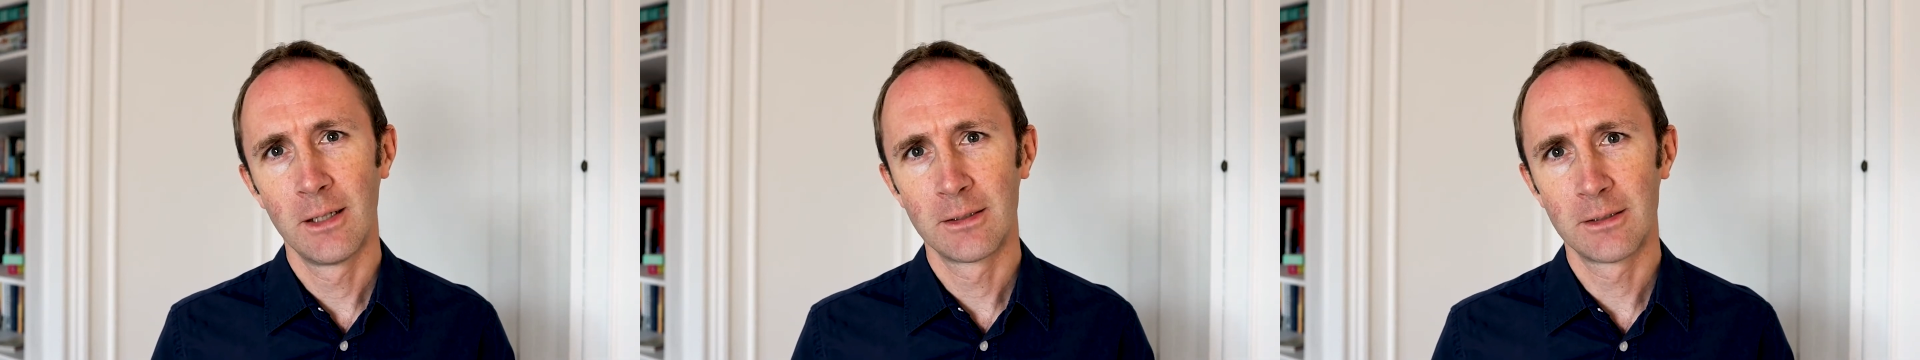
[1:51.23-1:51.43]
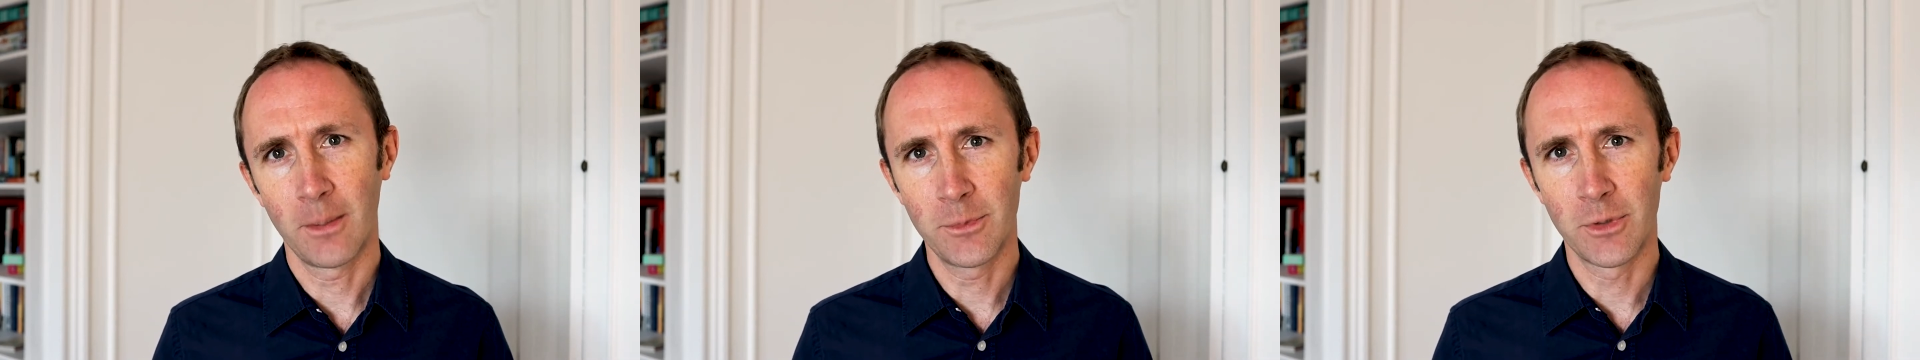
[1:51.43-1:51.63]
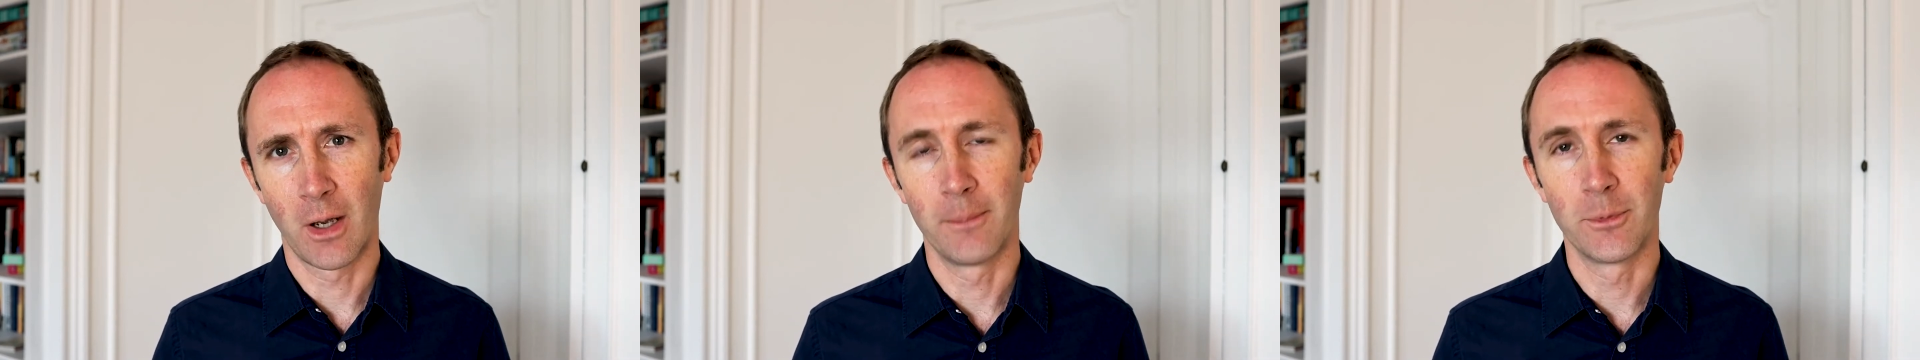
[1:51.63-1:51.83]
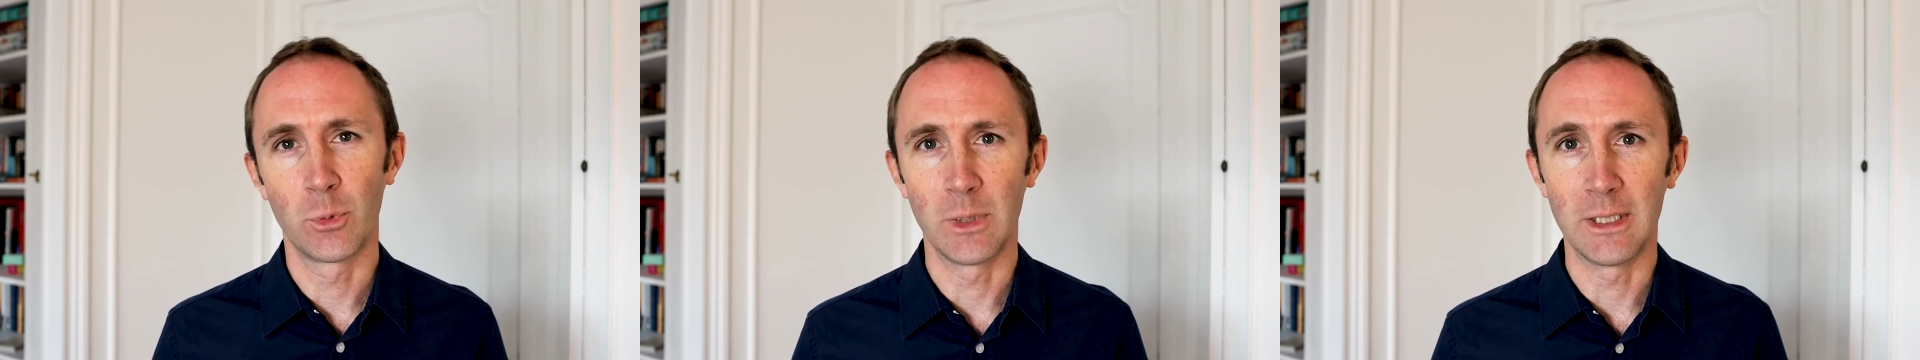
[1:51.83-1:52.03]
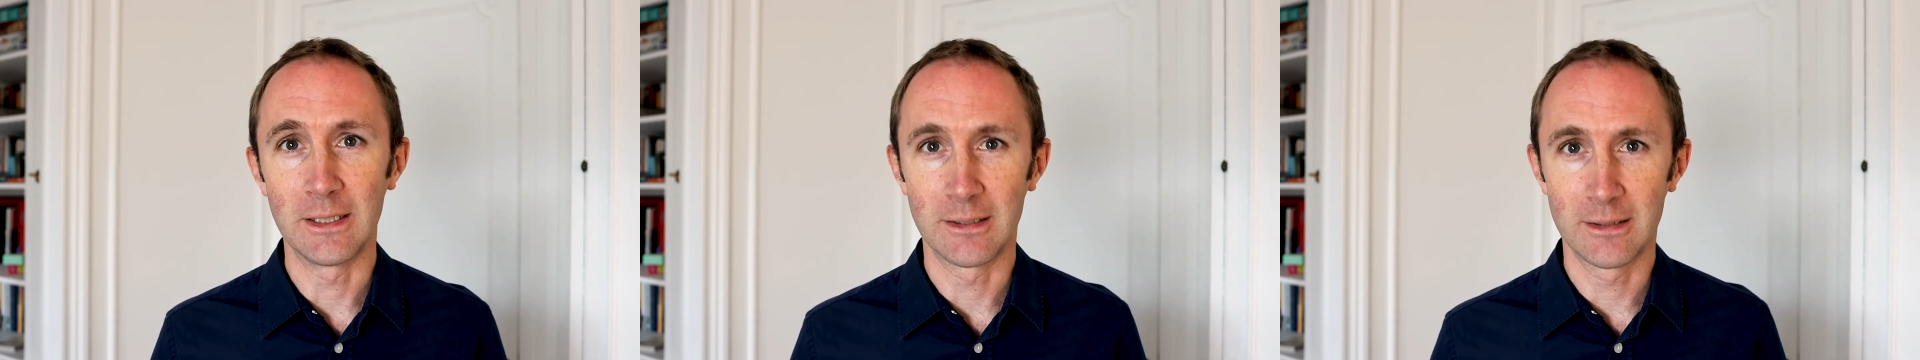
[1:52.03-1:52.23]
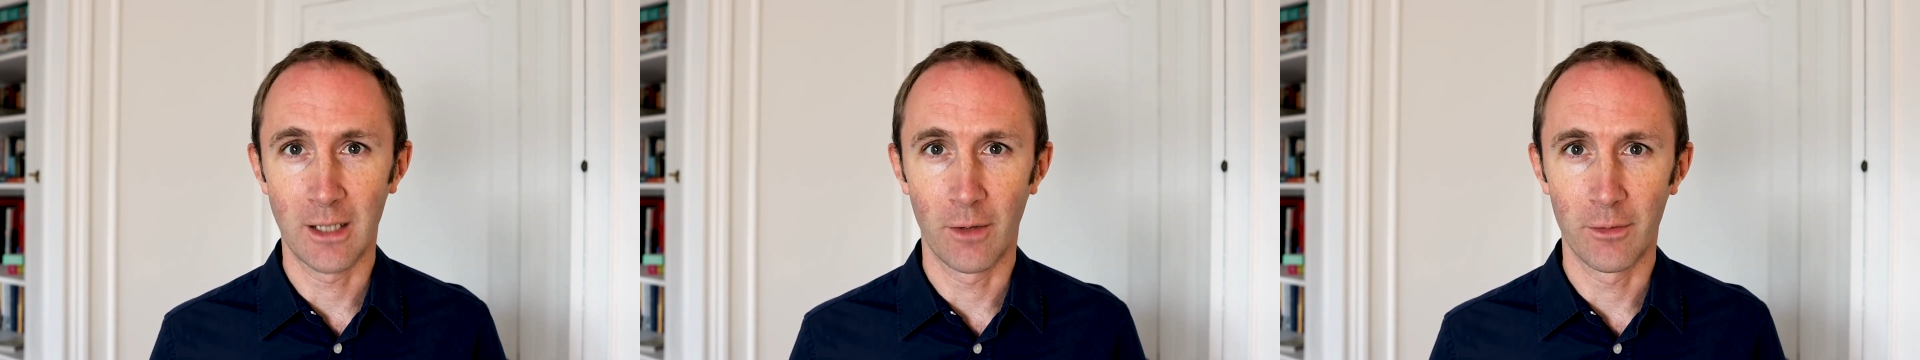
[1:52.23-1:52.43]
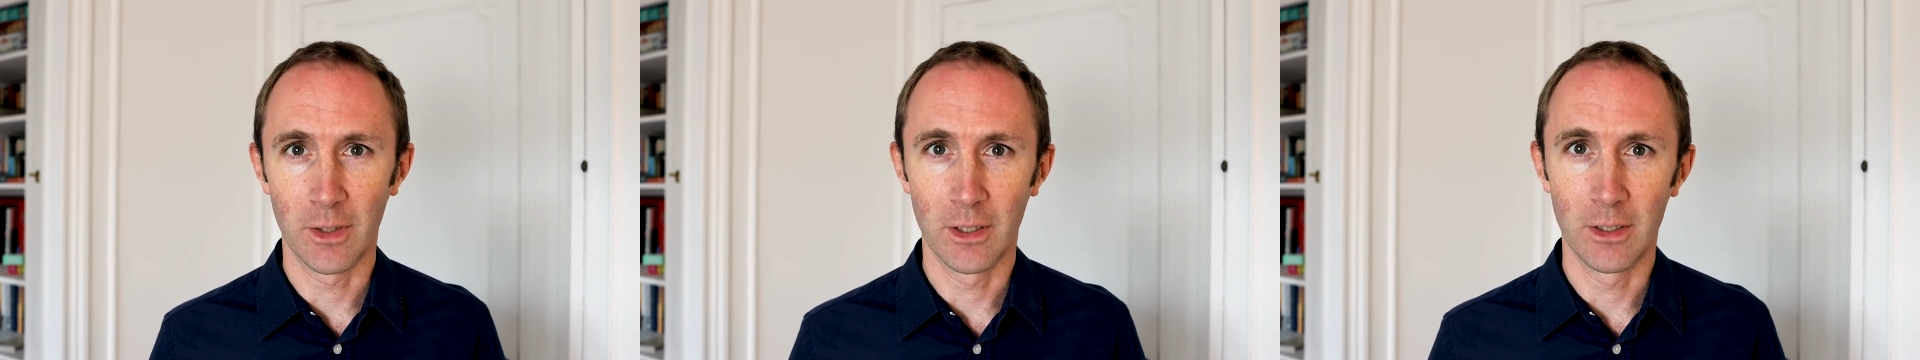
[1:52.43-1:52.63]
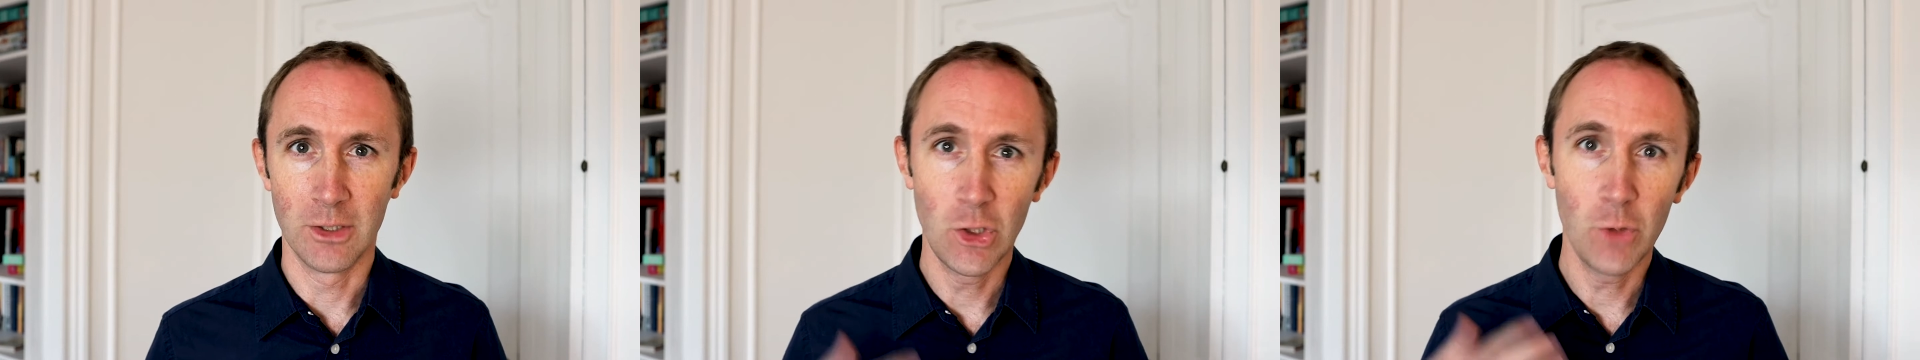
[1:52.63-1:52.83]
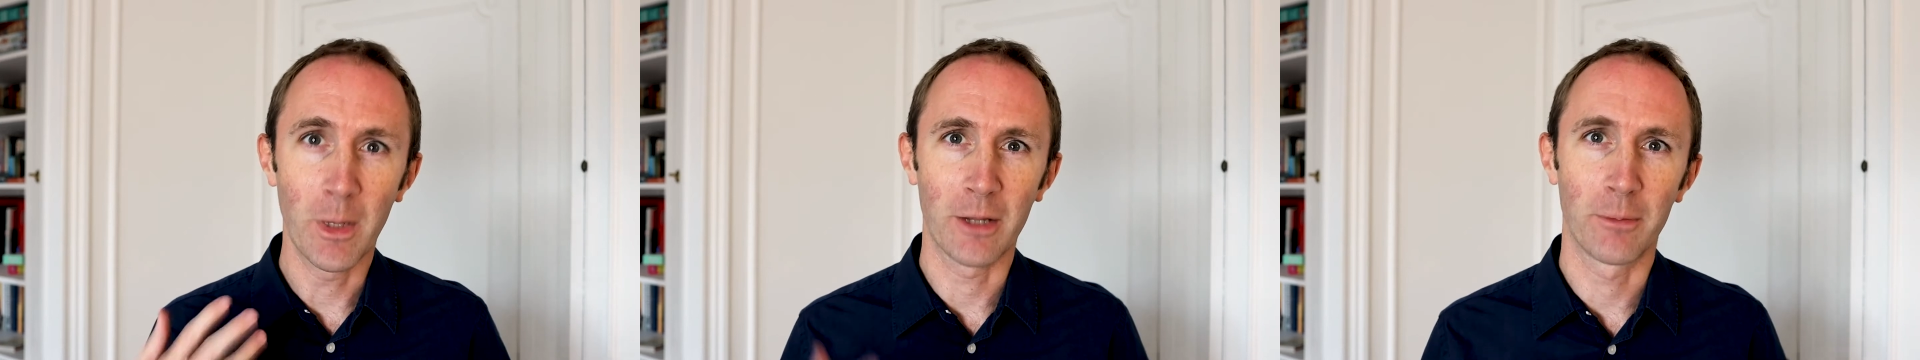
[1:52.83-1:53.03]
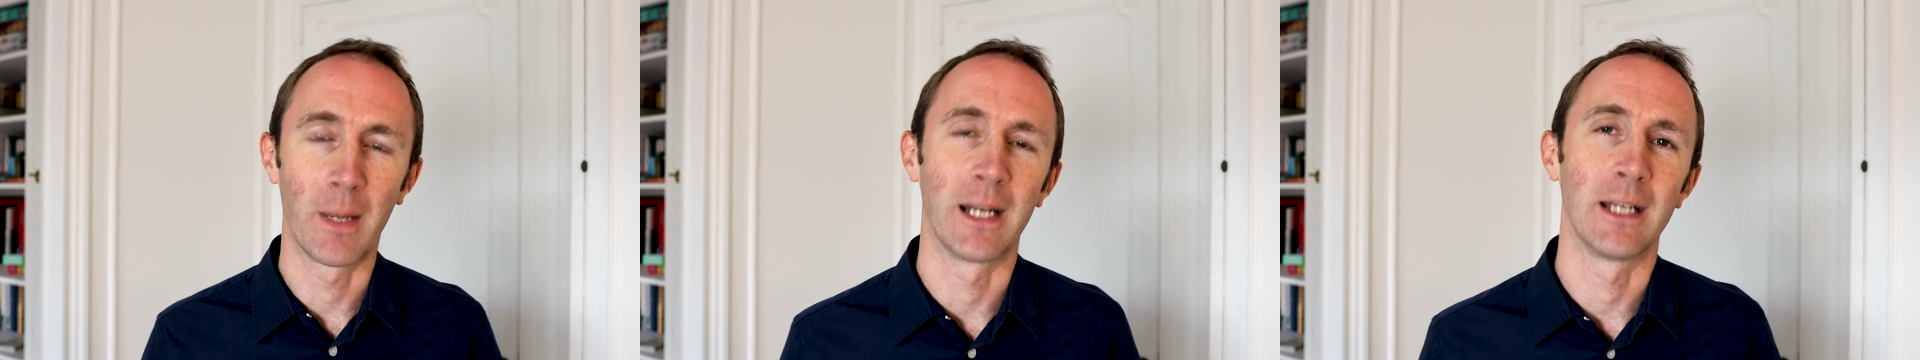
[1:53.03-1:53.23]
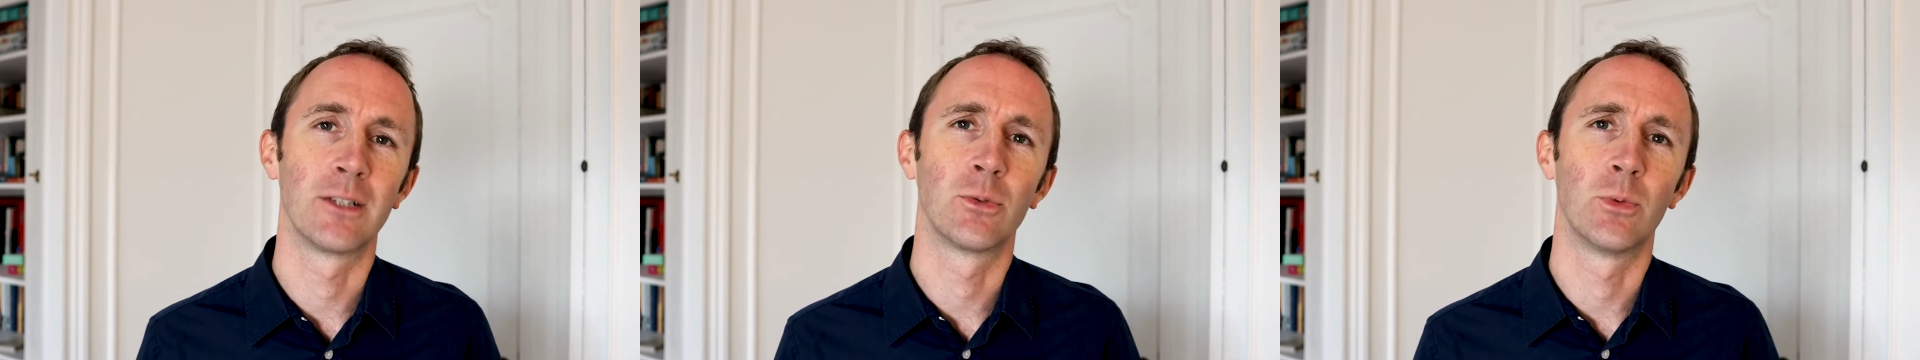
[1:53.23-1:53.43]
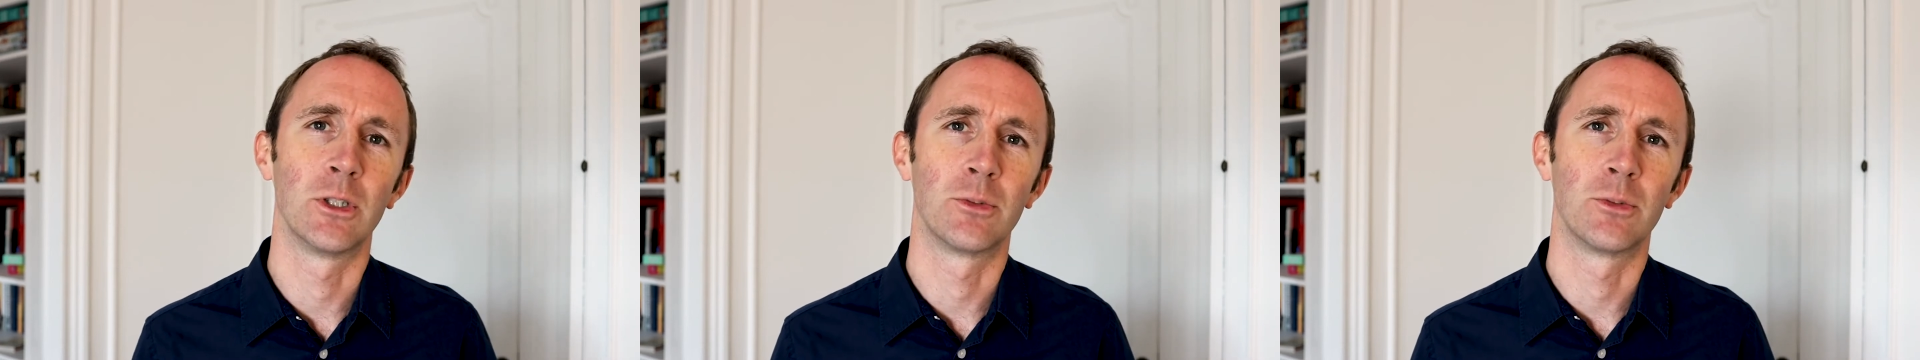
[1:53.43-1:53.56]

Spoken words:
sometimes we discover new mathematics,